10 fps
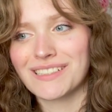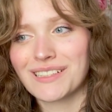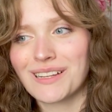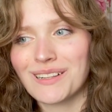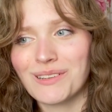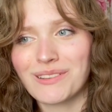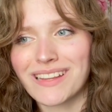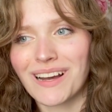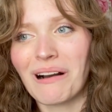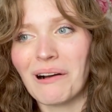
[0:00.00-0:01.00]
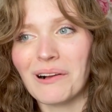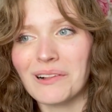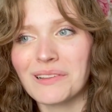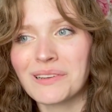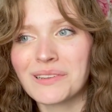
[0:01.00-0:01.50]
clothing
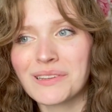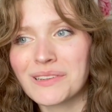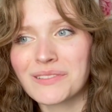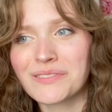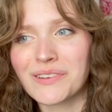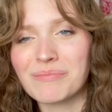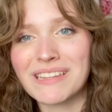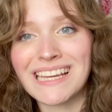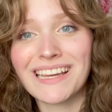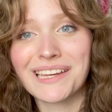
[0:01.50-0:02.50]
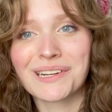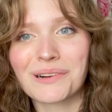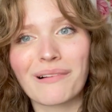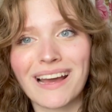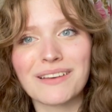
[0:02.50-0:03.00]
haul from the
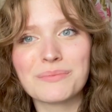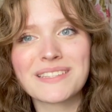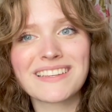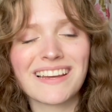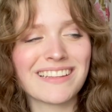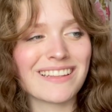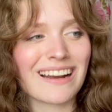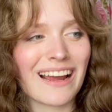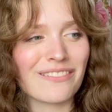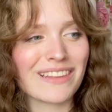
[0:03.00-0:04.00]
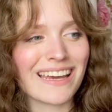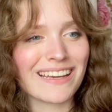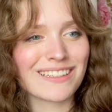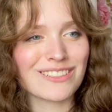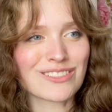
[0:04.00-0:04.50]
interwebs that I've
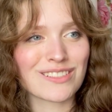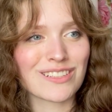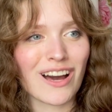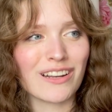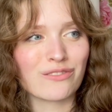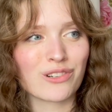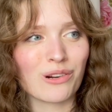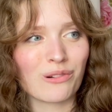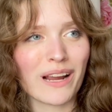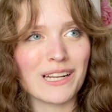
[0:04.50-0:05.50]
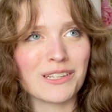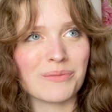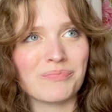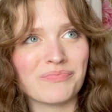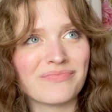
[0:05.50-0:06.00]
like just gotten for a
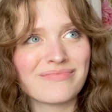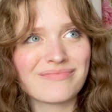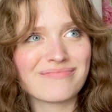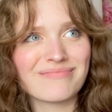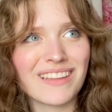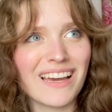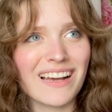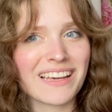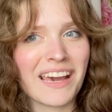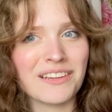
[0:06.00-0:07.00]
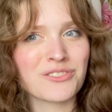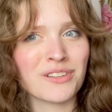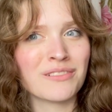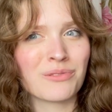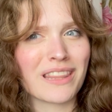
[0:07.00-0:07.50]
random
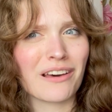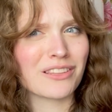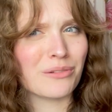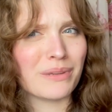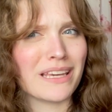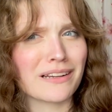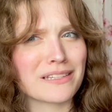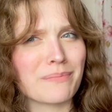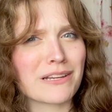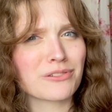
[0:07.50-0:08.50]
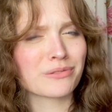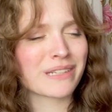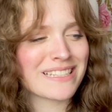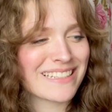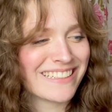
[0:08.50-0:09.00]
occasion without there being a special
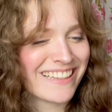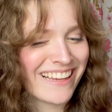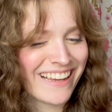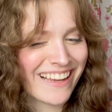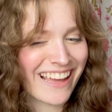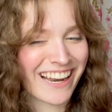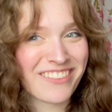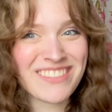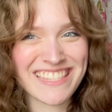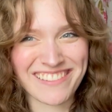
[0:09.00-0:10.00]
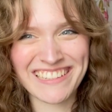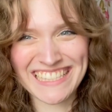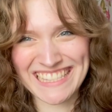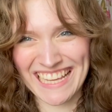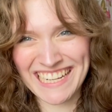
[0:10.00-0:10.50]
reason, and I'm so
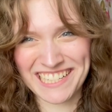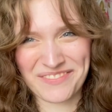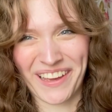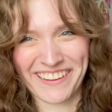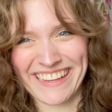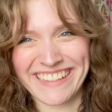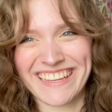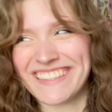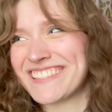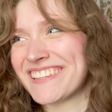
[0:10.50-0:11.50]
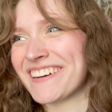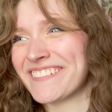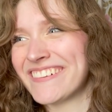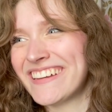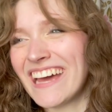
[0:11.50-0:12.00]
excited about it. And
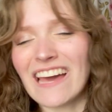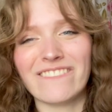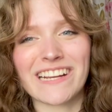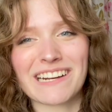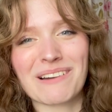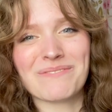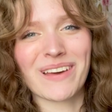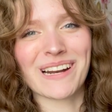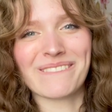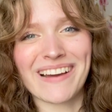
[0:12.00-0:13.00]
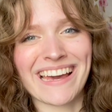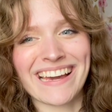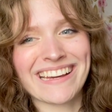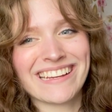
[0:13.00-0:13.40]
so I figured what better way